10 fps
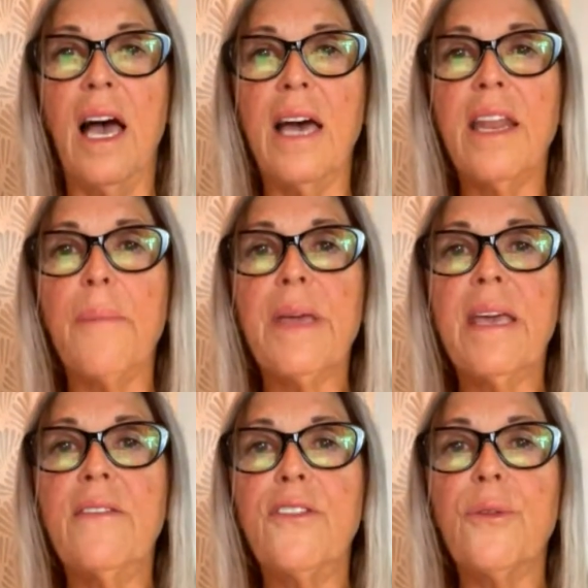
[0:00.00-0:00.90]
And I
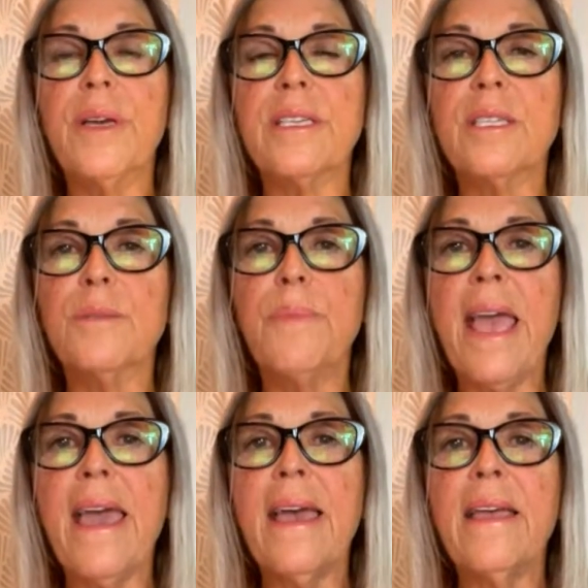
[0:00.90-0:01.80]
begin to
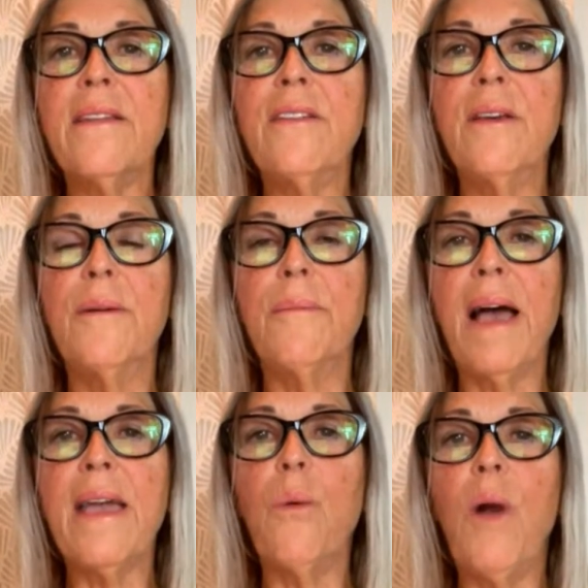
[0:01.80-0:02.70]
expand
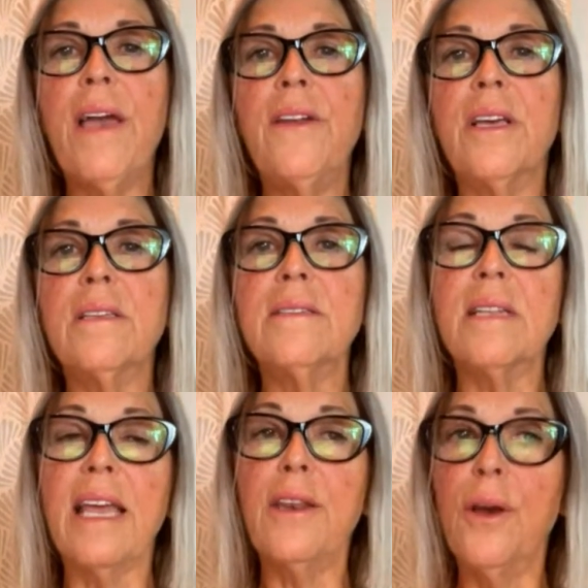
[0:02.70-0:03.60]
my awareness,
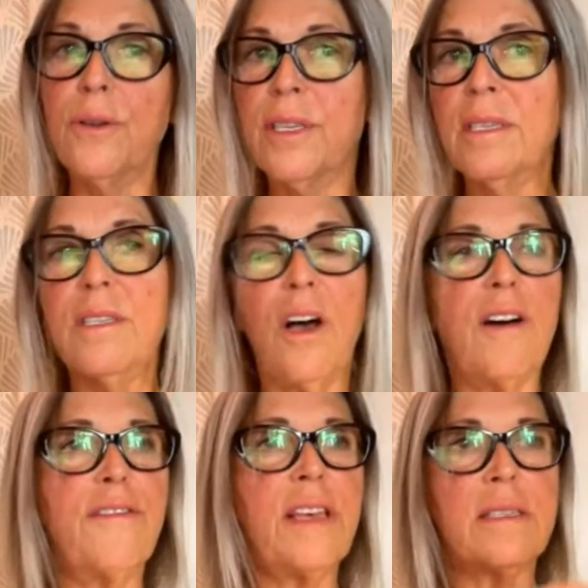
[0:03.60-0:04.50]
and I notice,
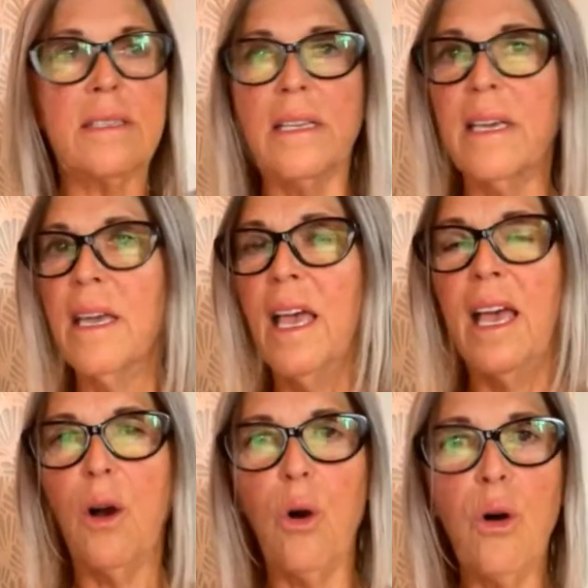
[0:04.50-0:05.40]
obviously,
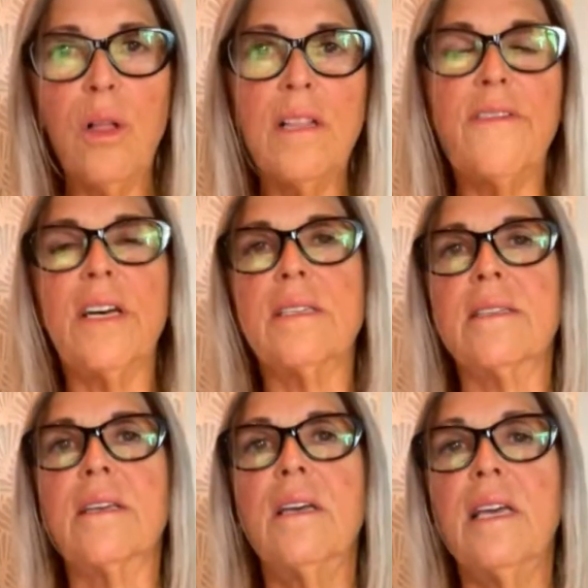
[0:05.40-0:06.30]
all of
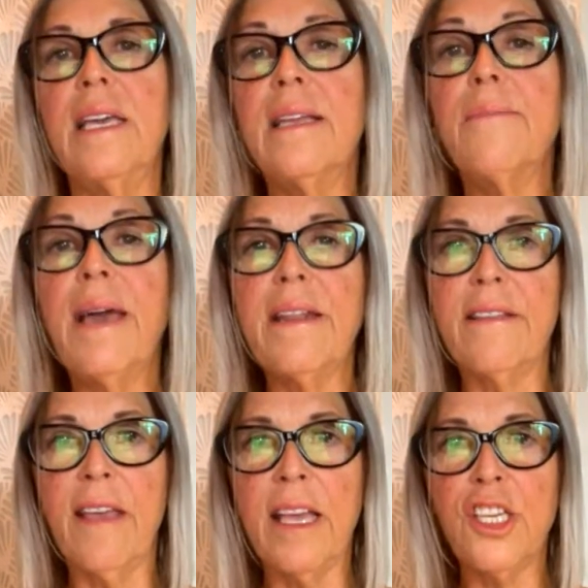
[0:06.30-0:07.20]
us in
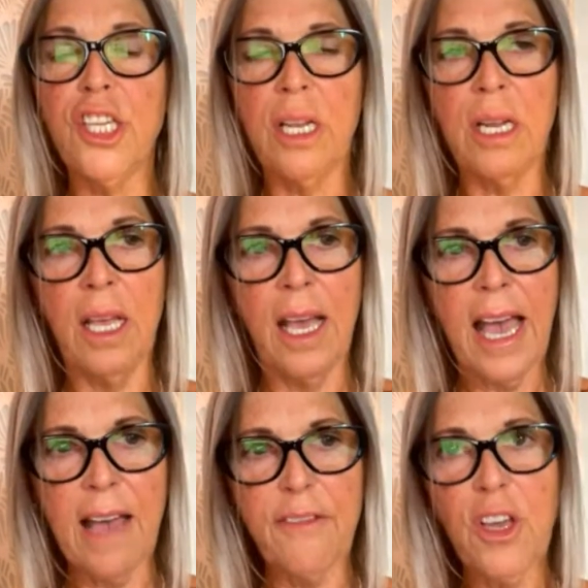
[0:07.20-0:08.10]
meditation
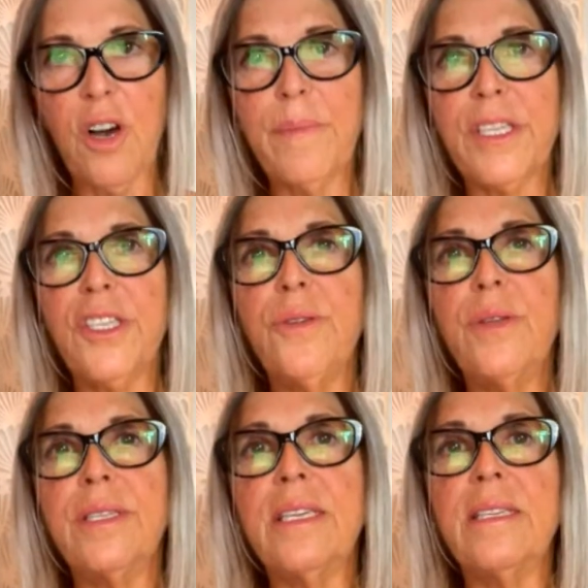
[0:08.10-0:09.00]
have the
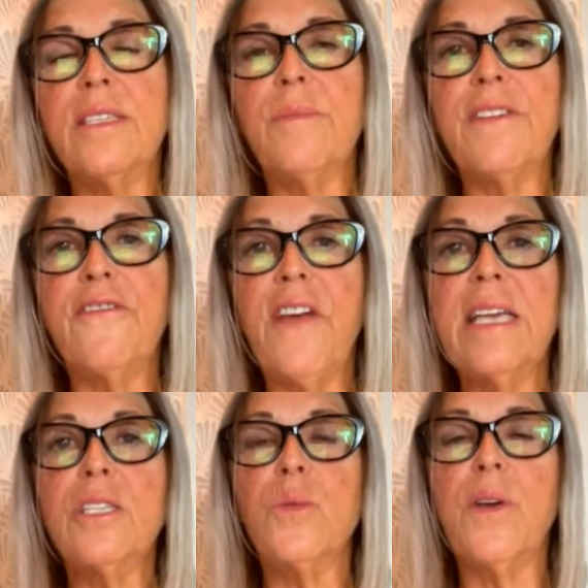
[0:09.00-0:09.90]
opportunity to be
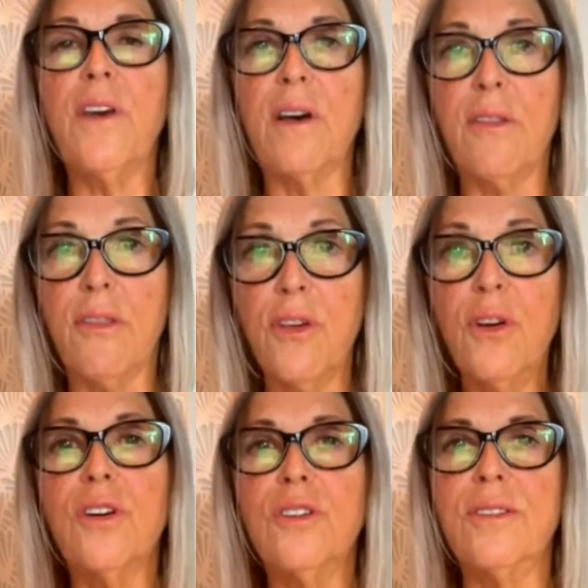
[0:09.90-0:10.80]
faced with our
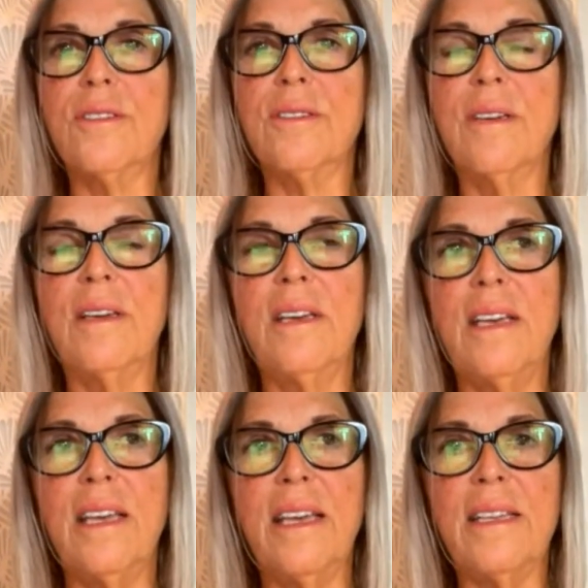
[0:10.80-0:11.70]
thoughts.
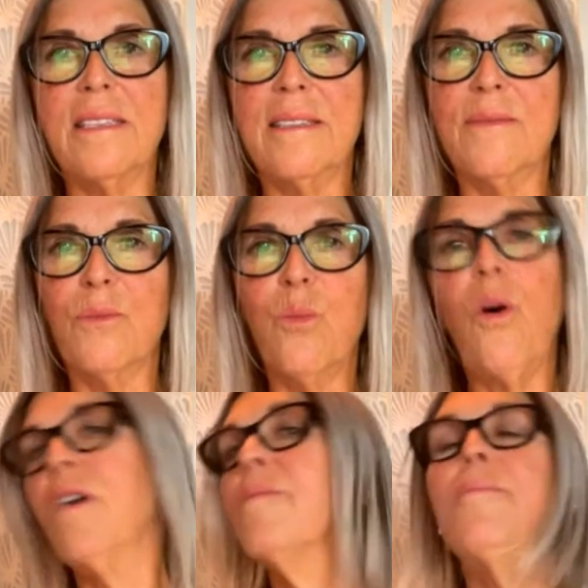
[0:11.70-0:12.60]
It's
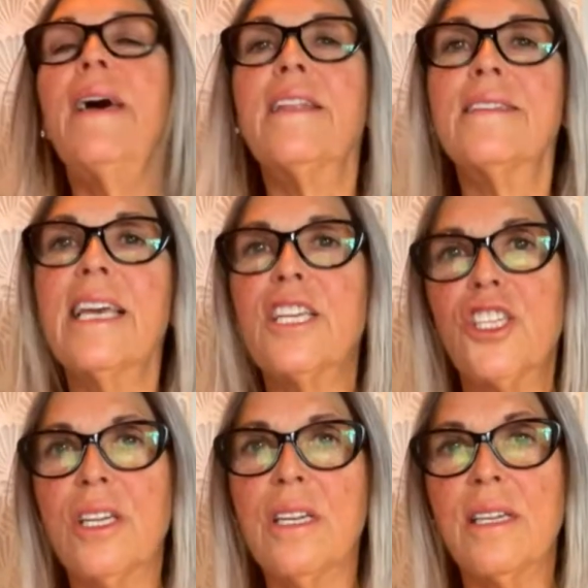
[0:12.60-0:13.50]
what
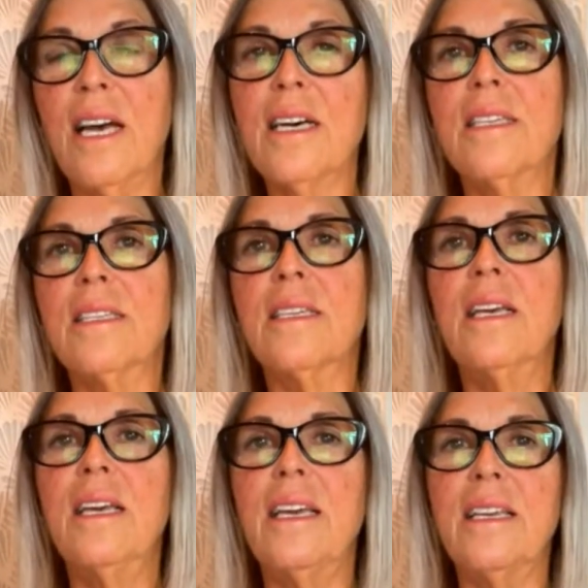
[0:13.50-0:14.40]
meditation does.
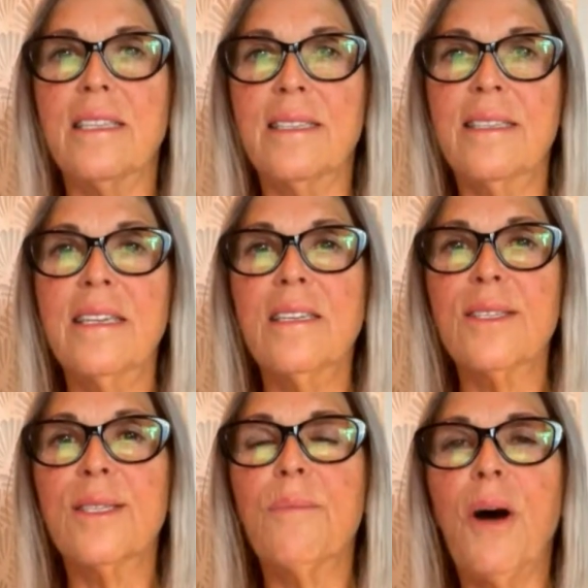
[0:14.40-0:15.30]
It
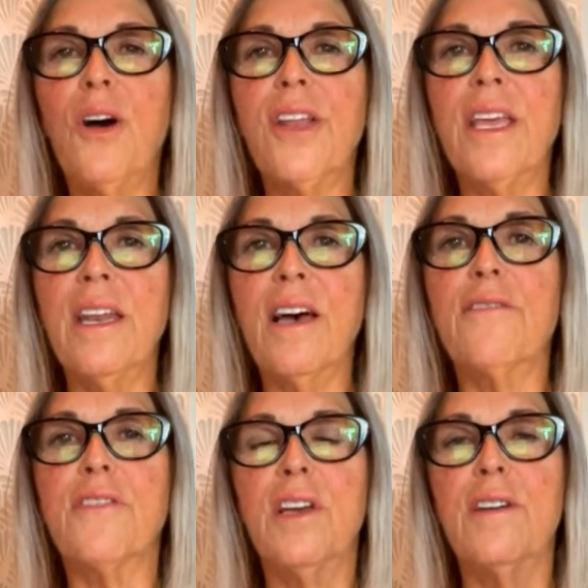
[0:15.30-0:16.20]
stills the body
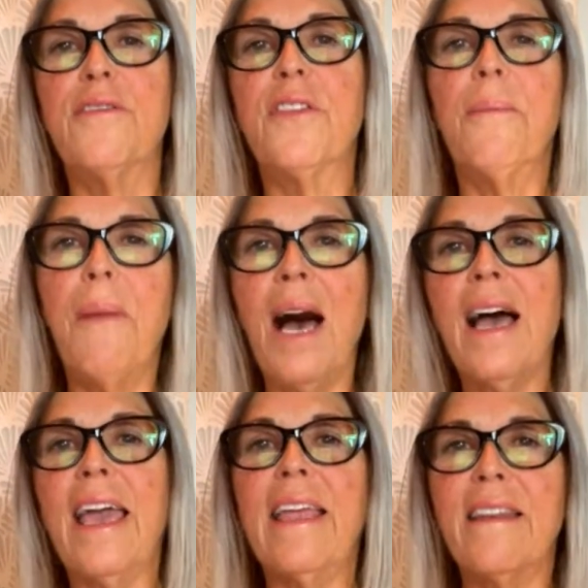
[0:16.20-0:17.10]
enough for the
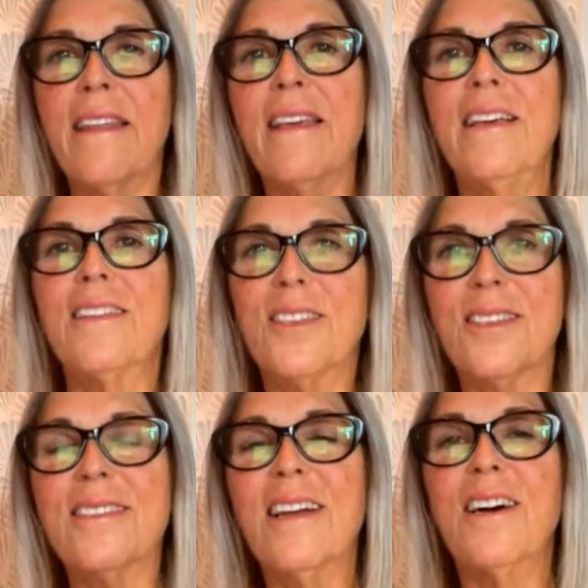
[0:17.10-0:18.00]
mind to
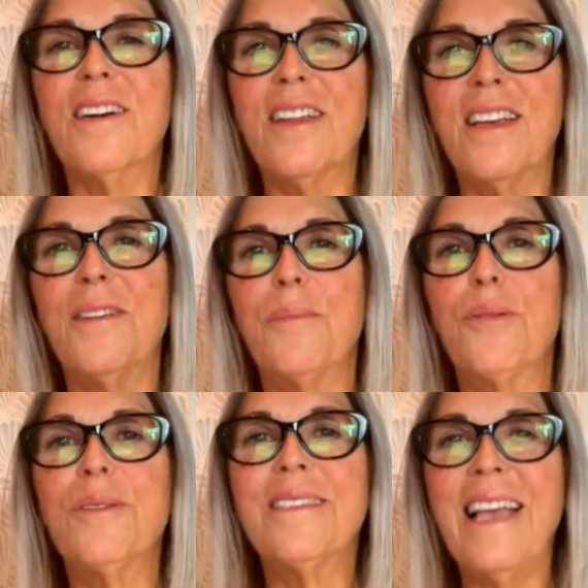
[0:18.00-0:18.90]
start
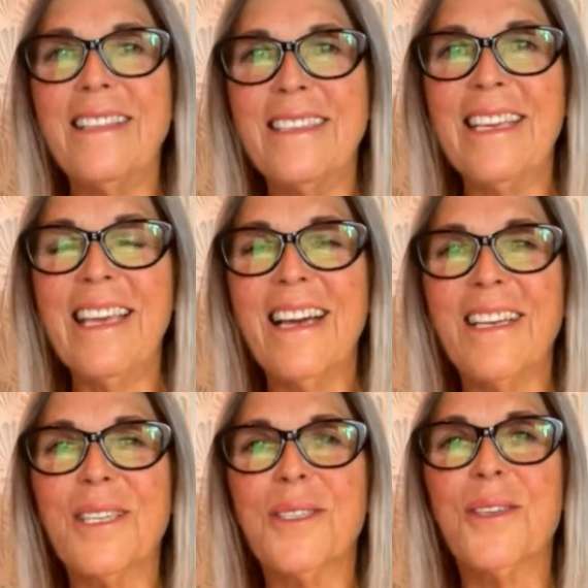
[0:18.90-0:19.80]
presenting
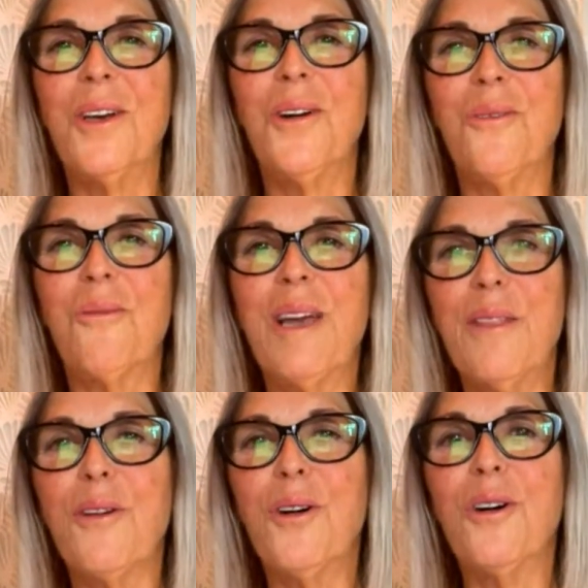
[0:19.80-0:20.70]
us
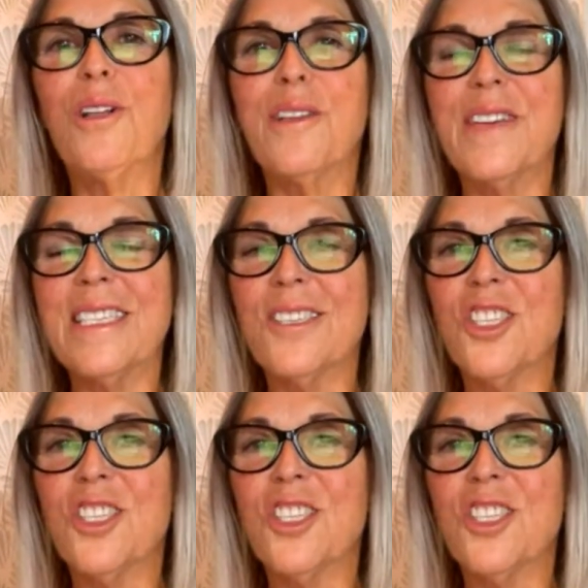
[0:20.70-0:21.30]
with all of its